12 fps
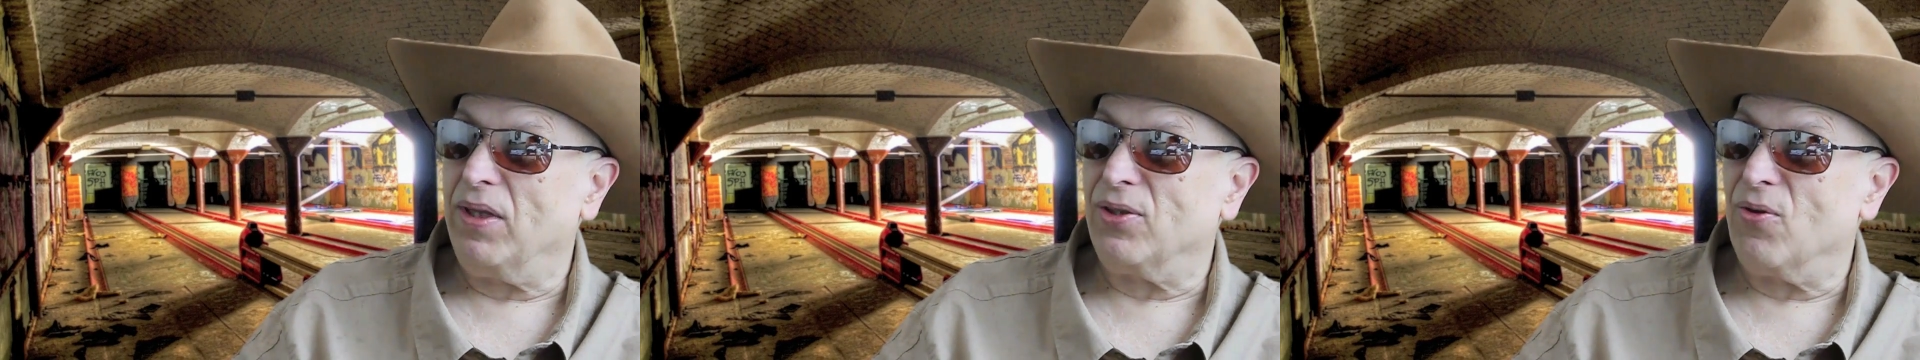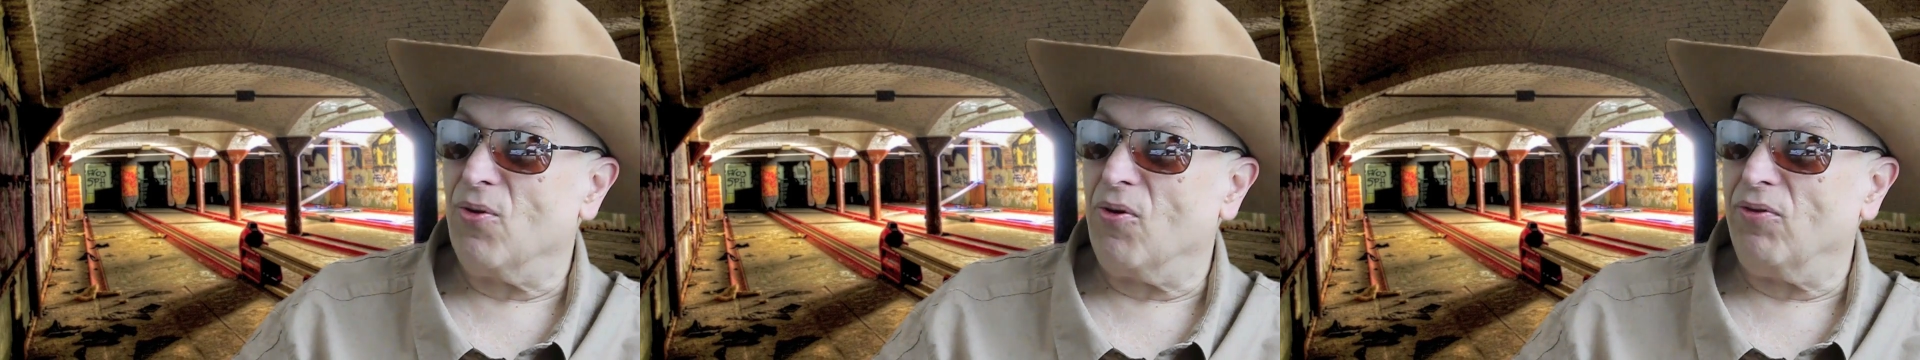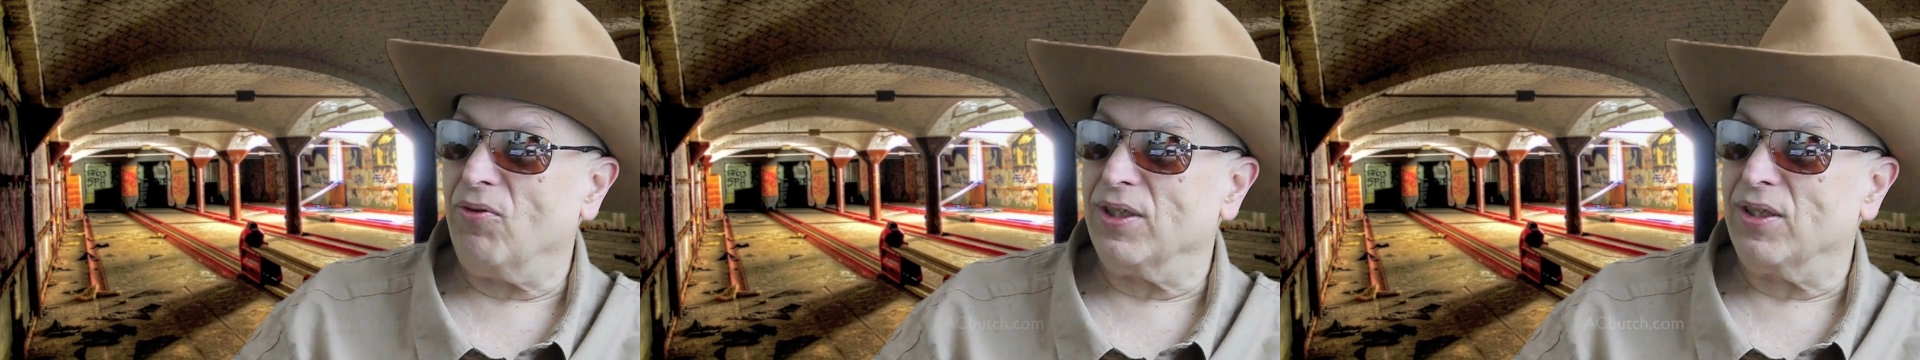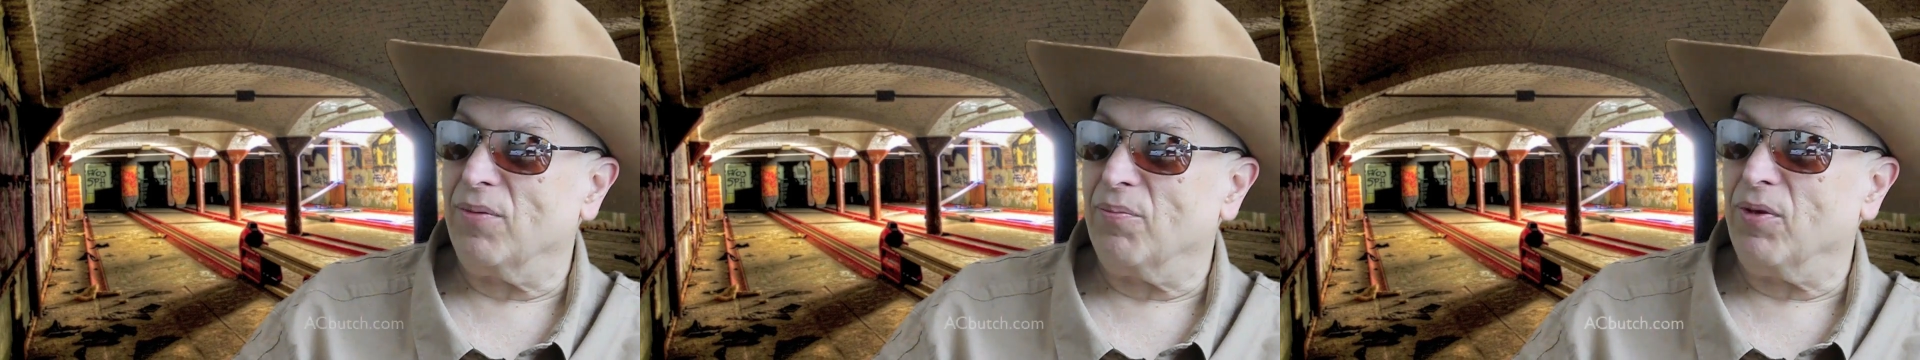the
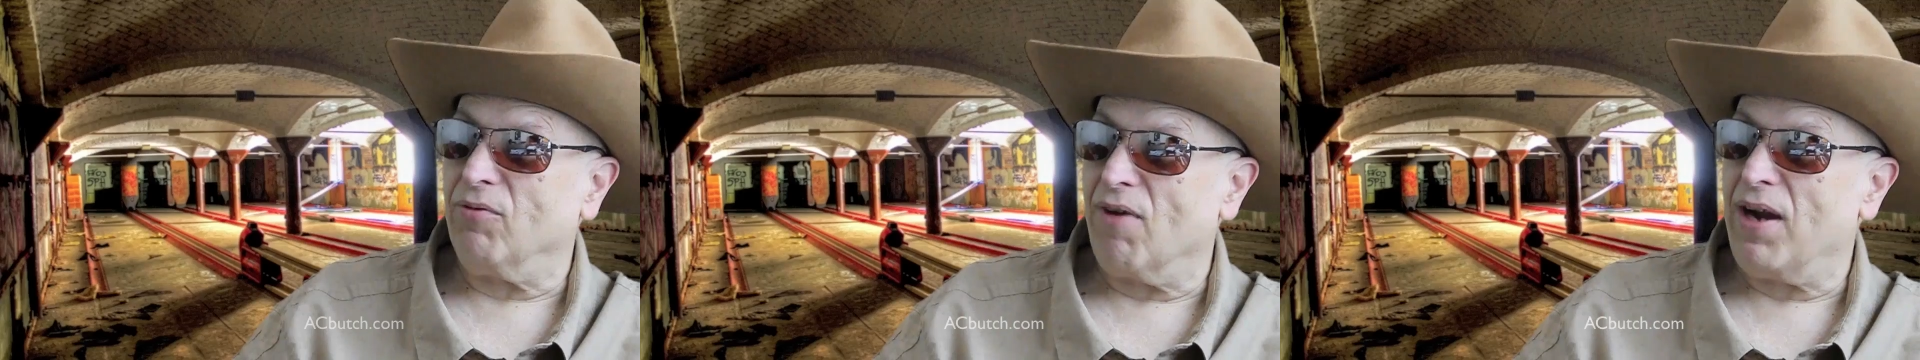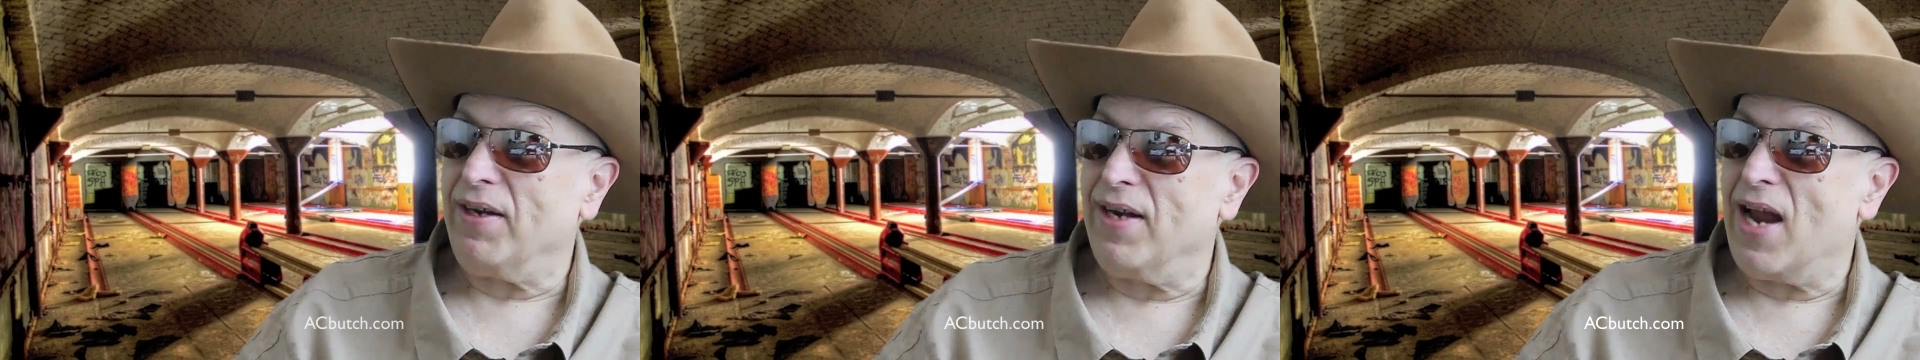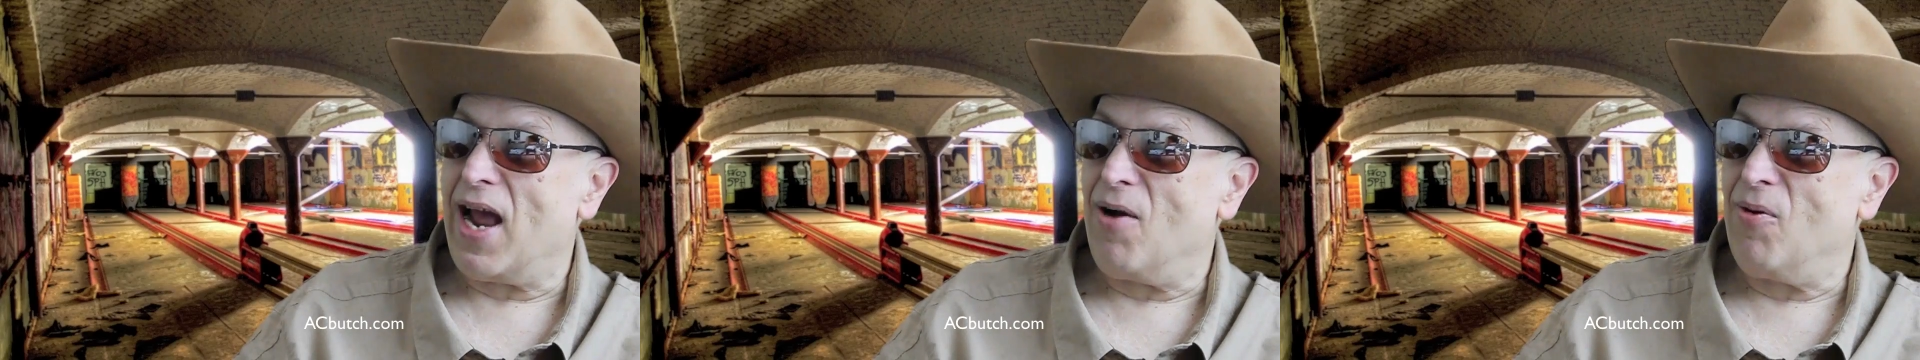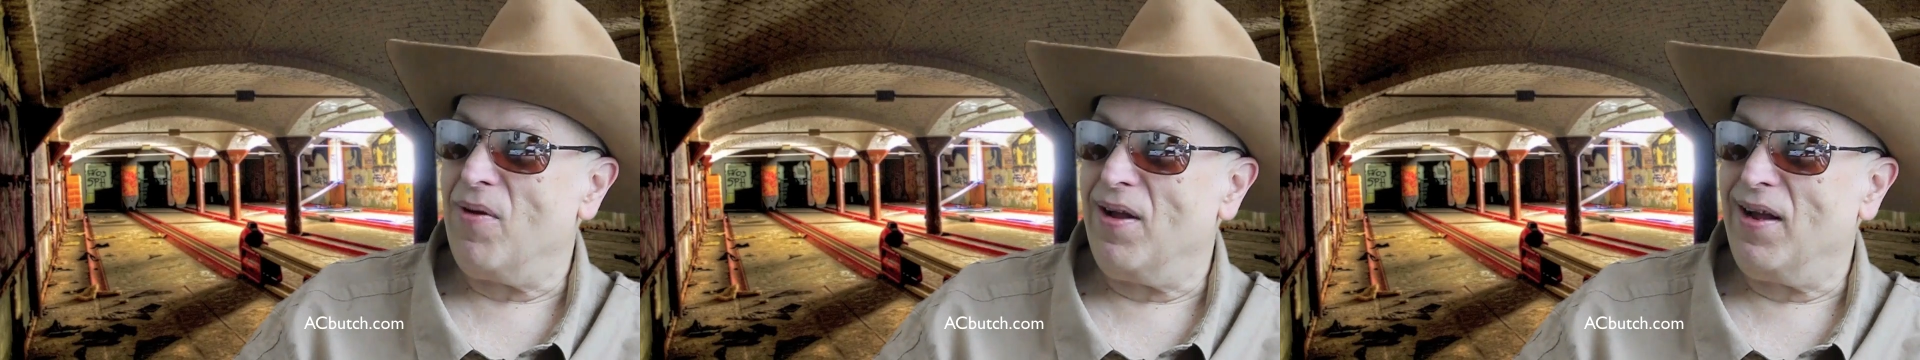stories, but right now,